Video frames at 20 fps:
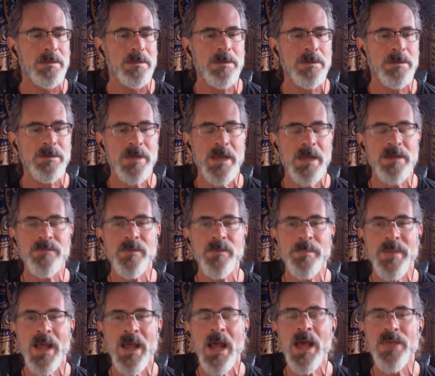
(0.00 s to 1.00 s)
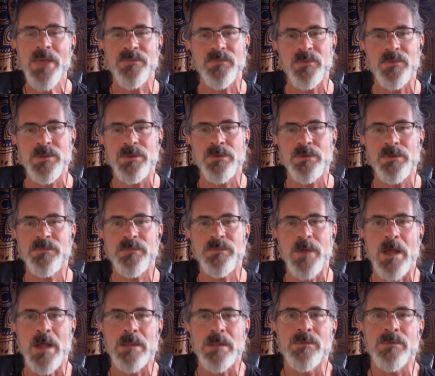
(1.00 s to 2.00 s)
kind of a path for you to
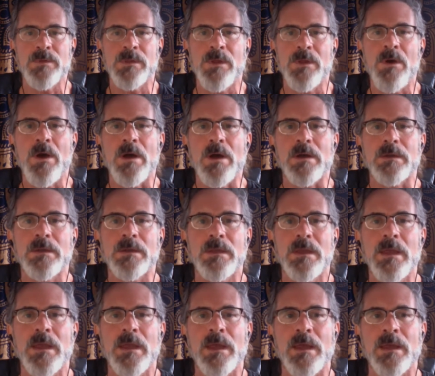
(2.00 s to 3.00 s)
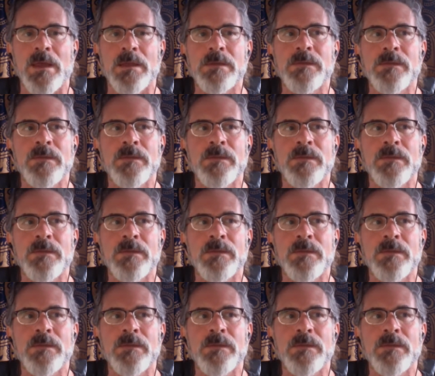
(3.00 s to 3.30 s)
follow along. And